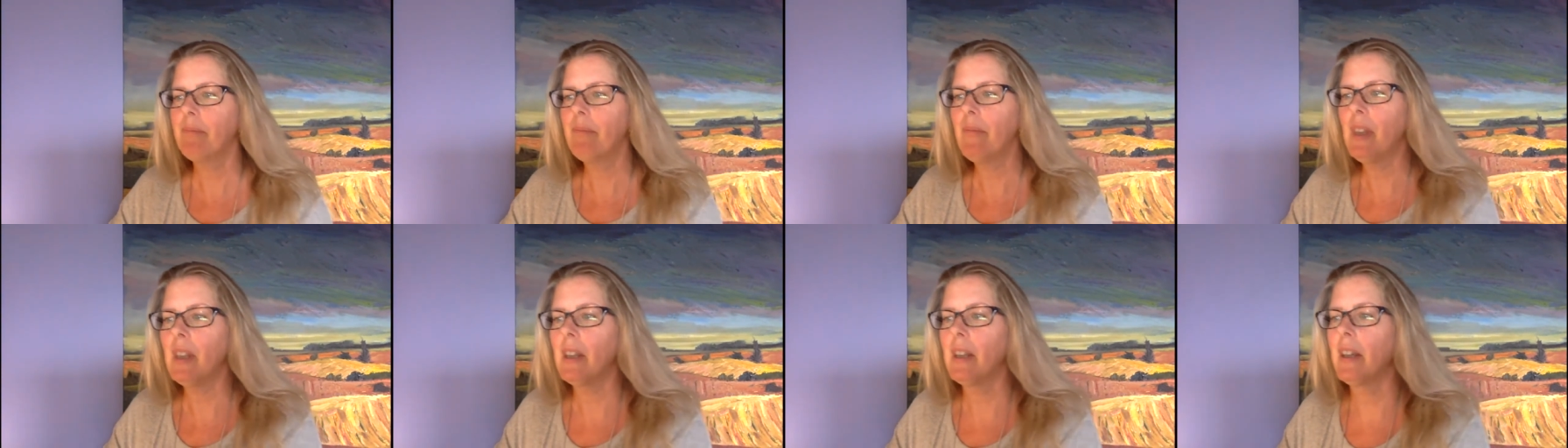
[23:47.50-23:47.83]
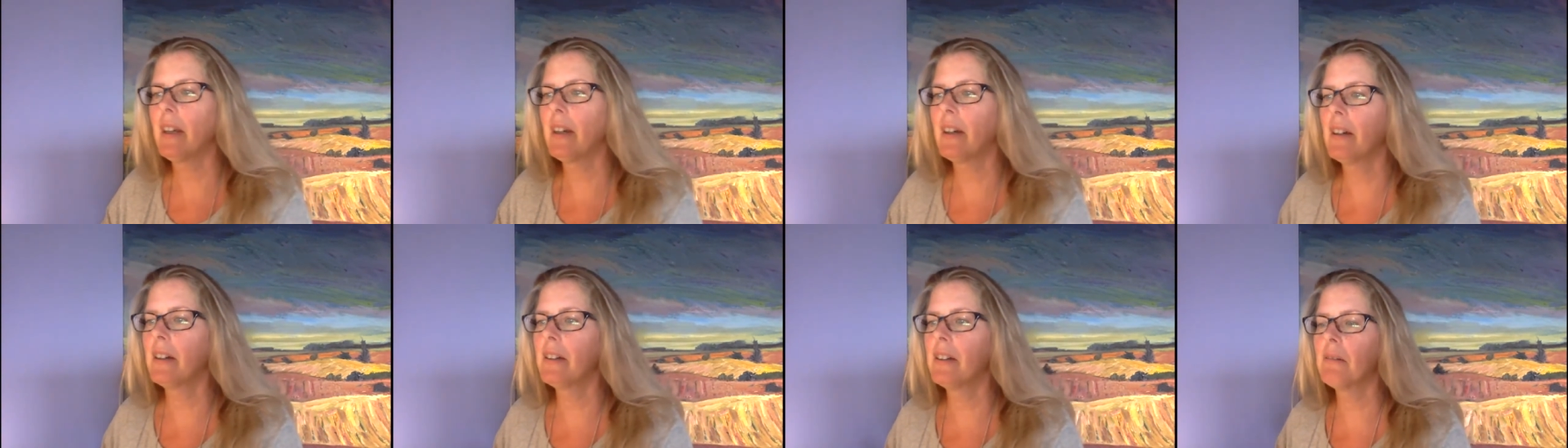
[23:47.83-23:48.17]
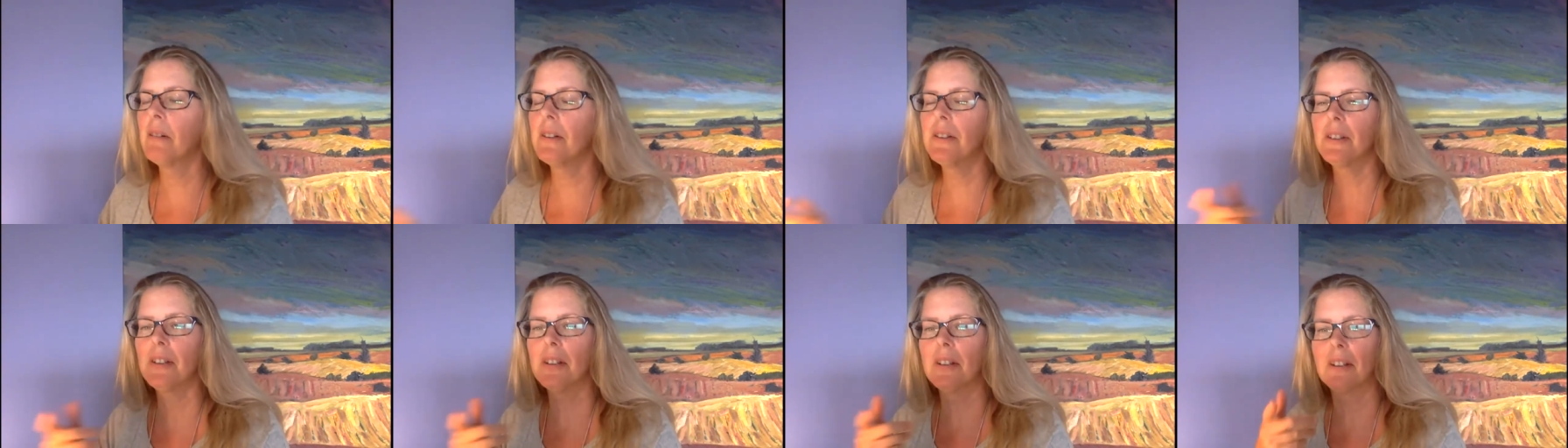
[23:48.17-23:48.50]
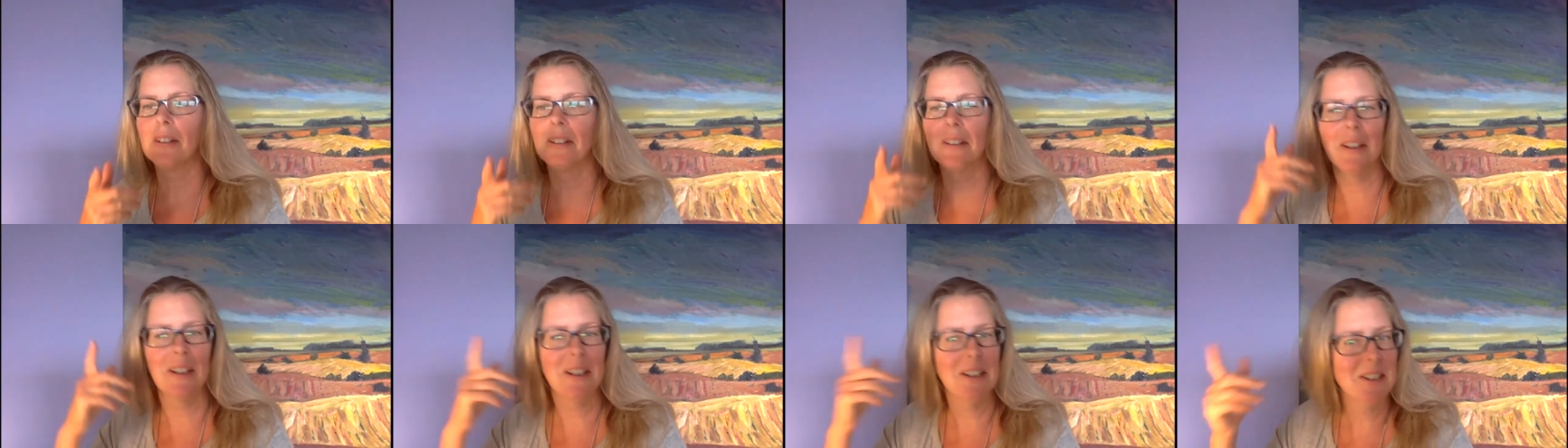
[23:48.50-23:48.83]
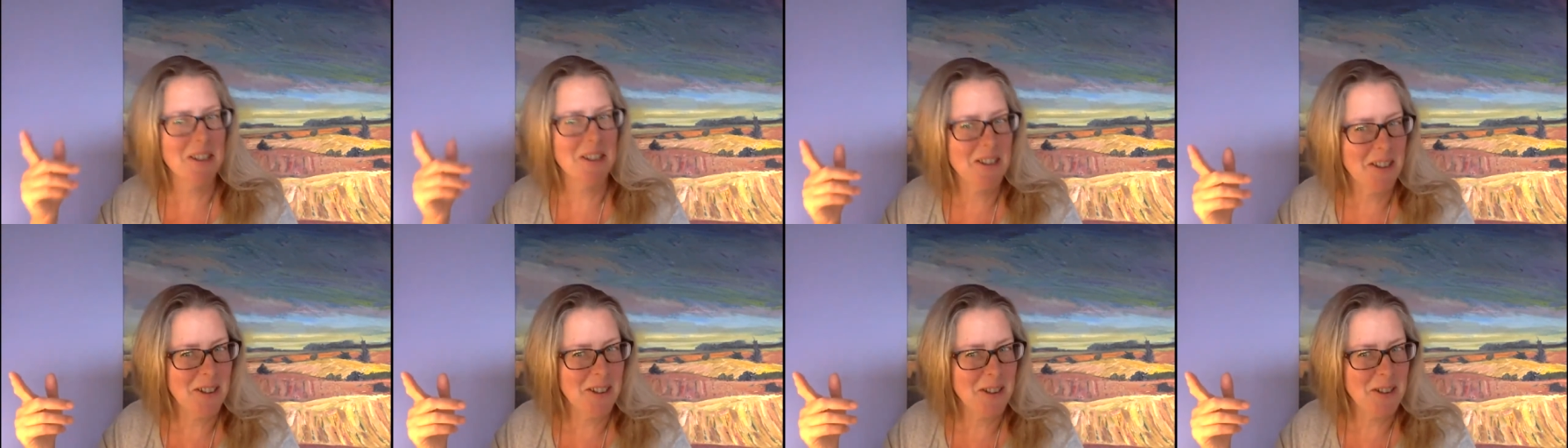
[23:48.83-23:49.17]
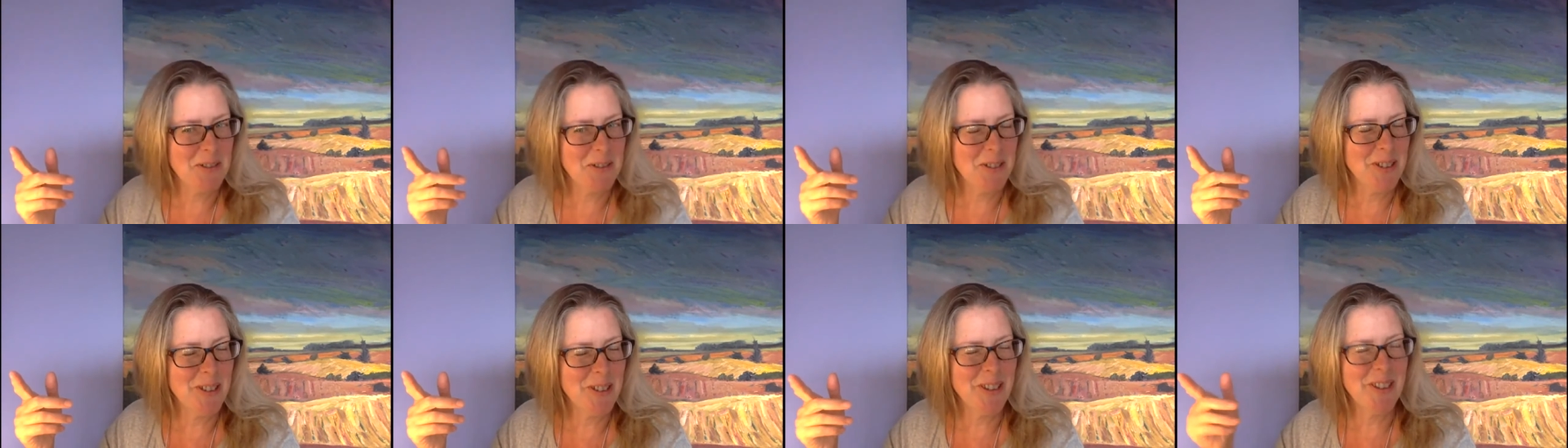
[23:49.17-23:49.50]
and it was in
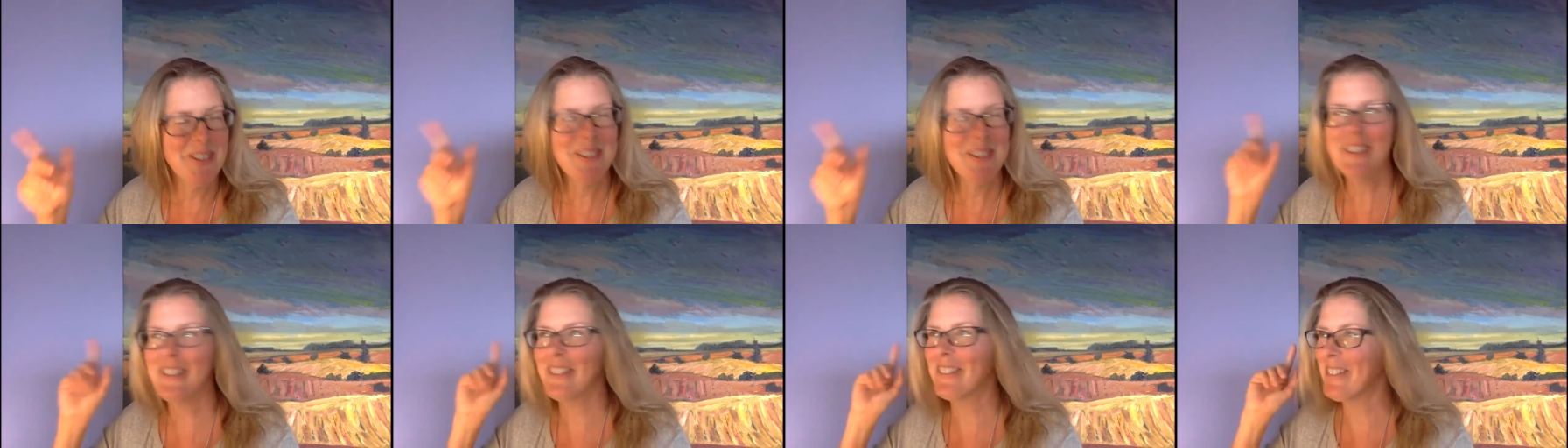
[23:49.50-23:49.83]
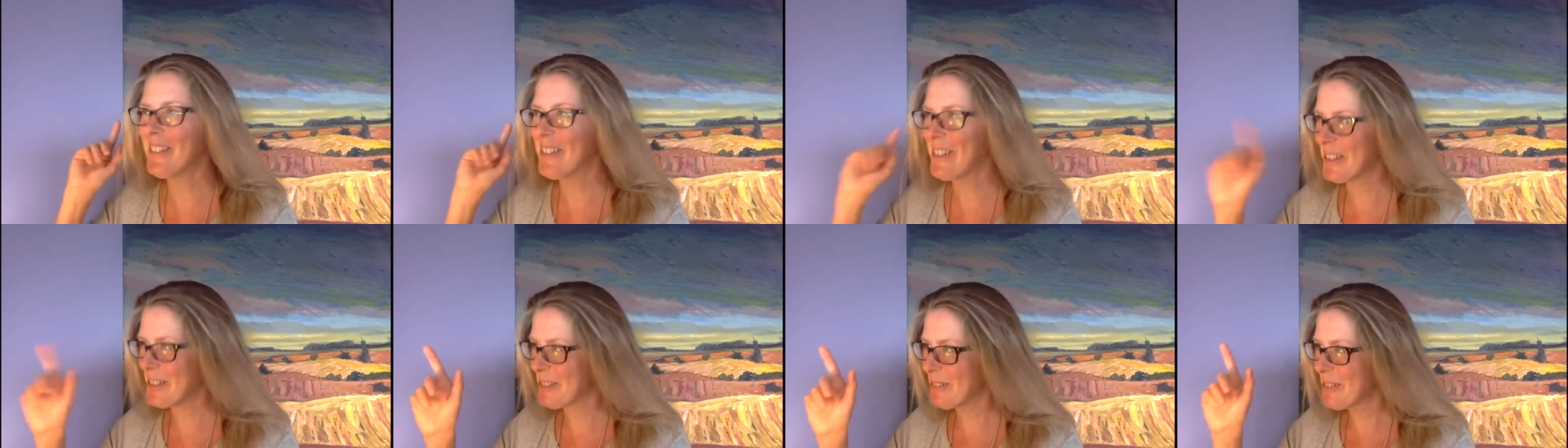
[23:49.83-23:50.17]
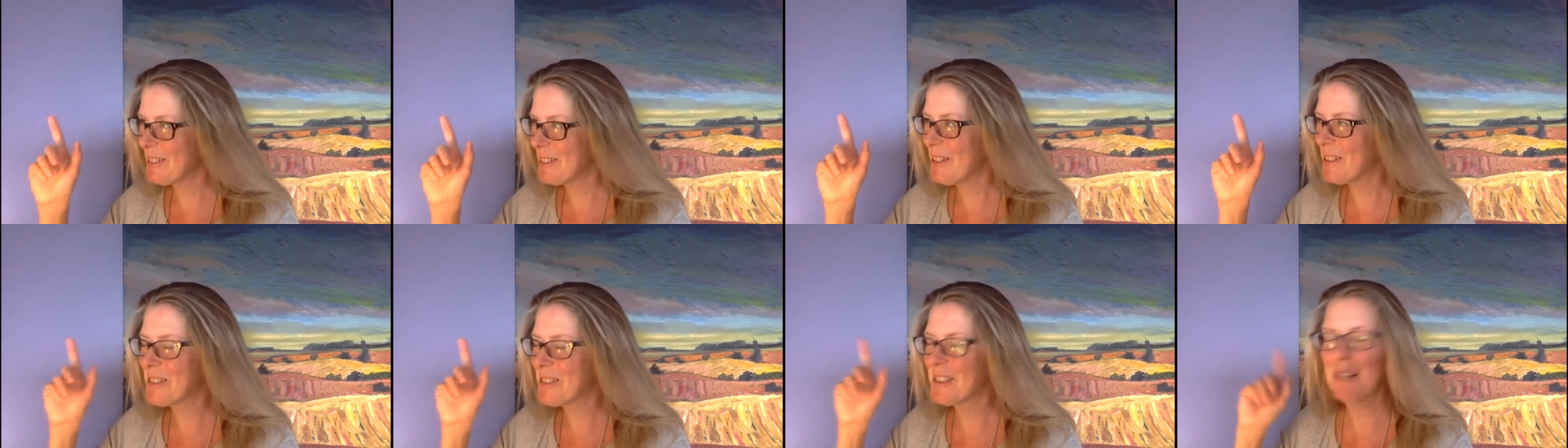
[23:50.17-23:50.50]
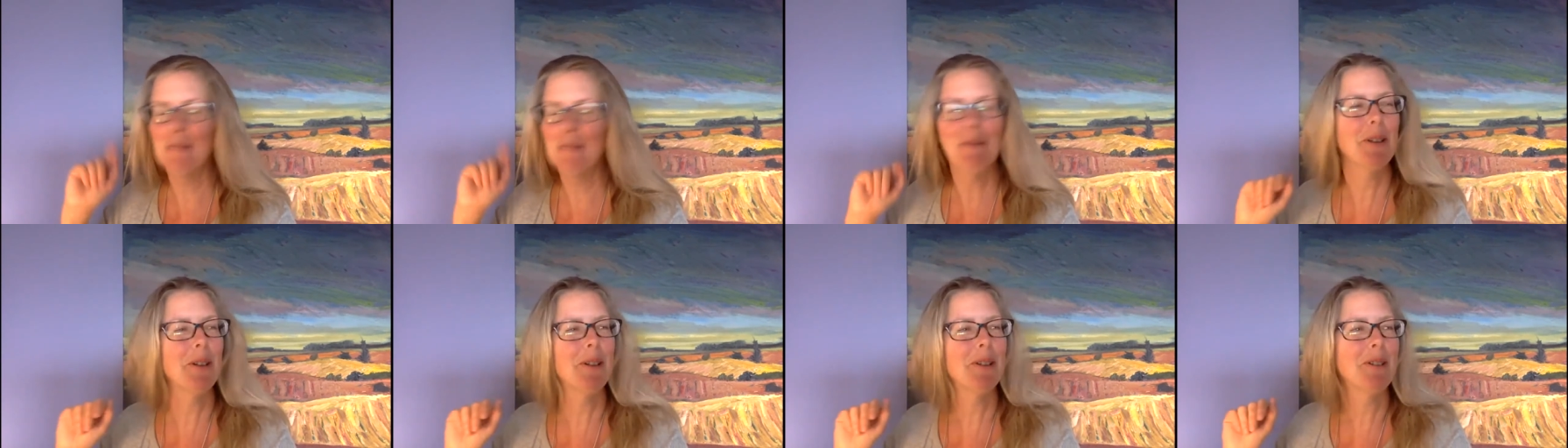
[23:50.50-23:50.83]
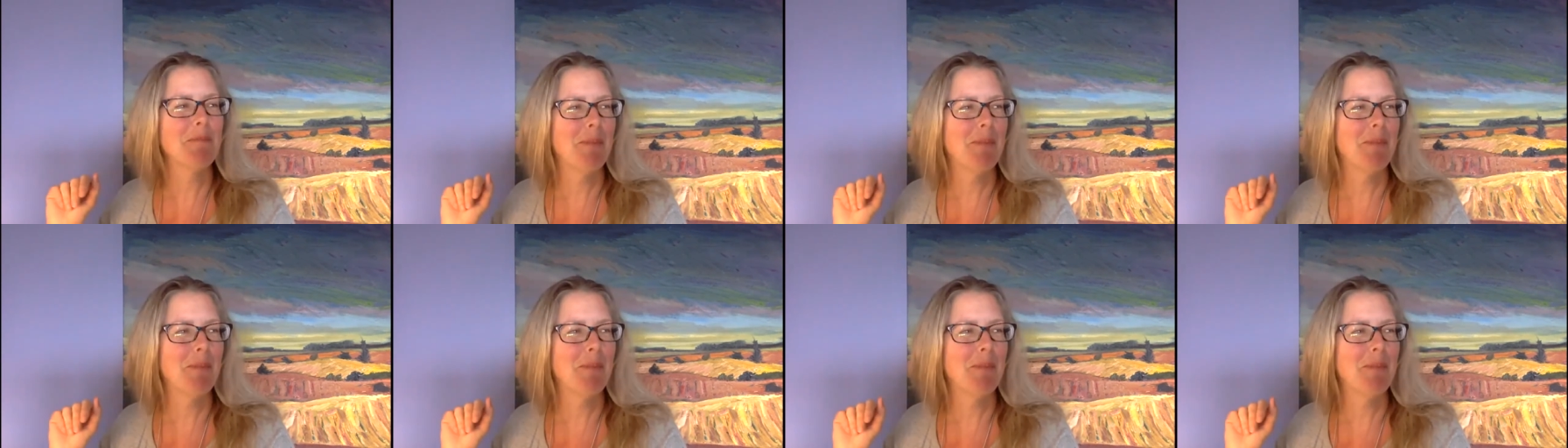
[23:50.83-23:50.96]
1994, so yes, it was a long time ago,